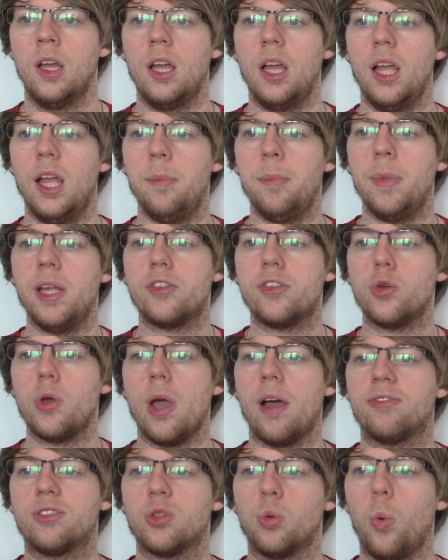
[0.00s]
it means that you
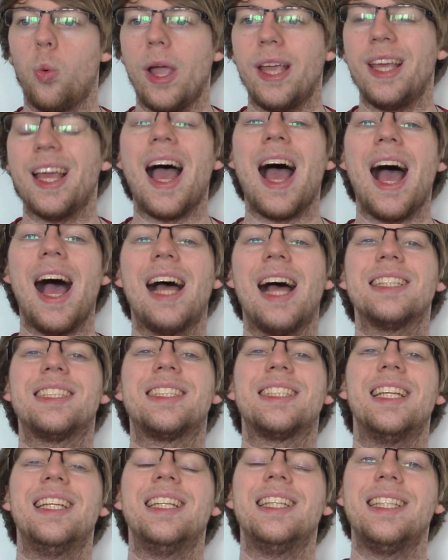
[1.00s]
have to wait at
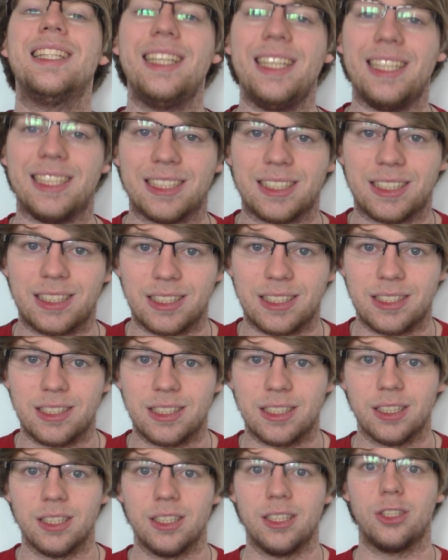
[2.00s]

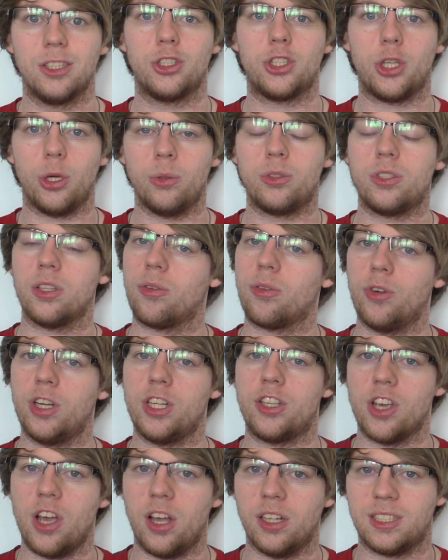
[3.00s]
least 2 to 3
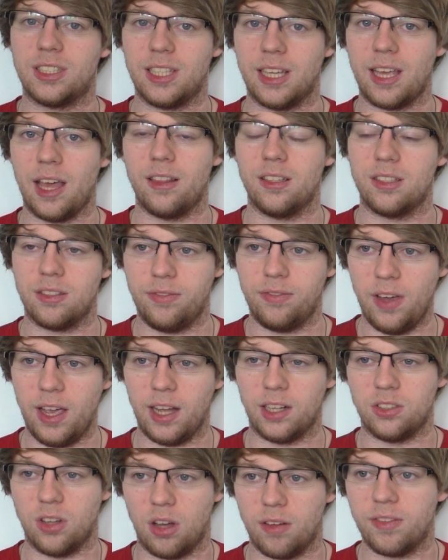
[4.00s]
turns to get this
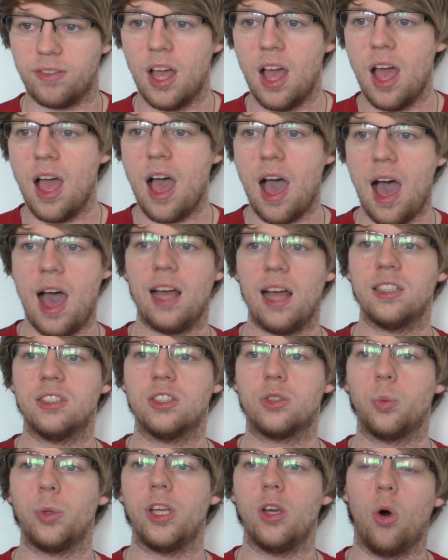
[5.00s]
effect off. And
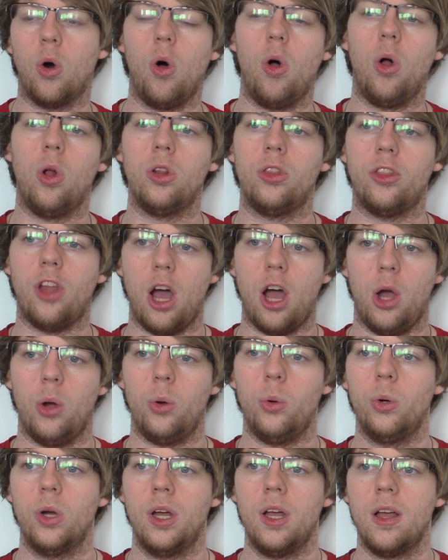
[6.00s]
we all
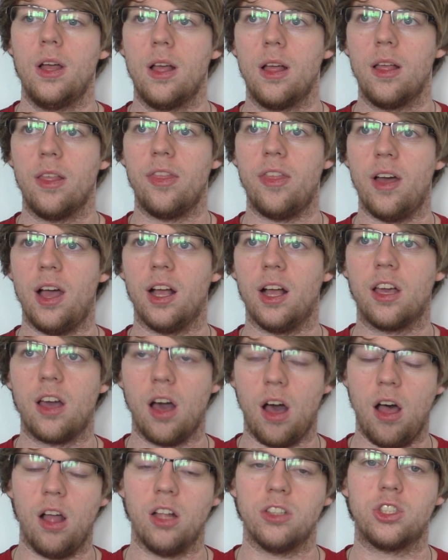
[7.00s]
know that
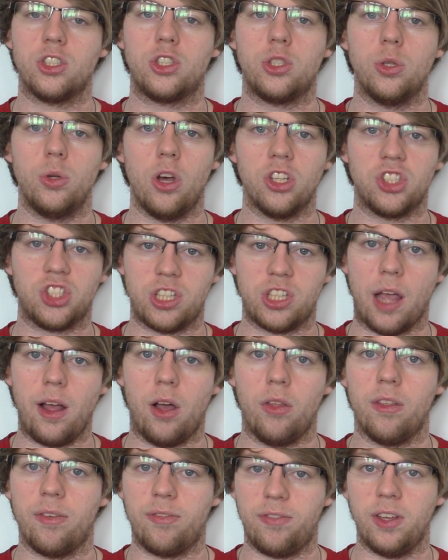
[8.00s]
cards do not stay on
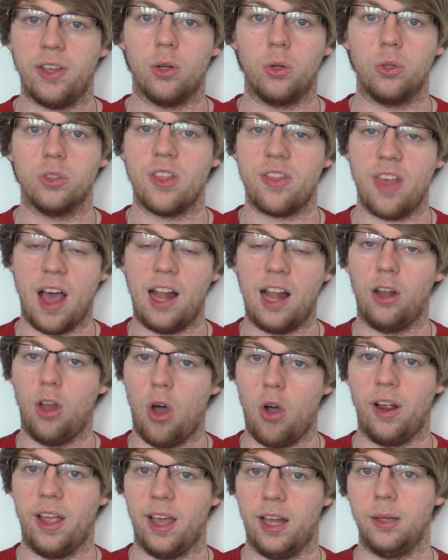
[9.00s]
the field that
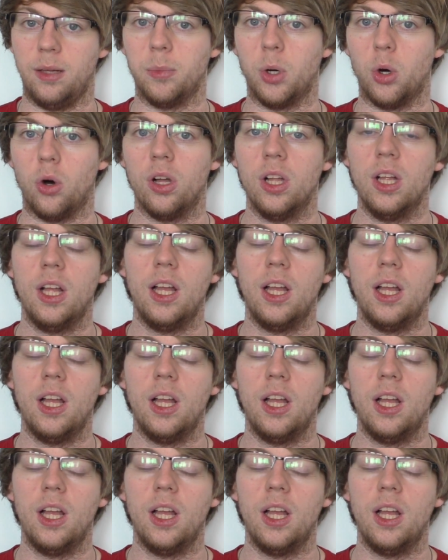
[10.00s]
long anymore.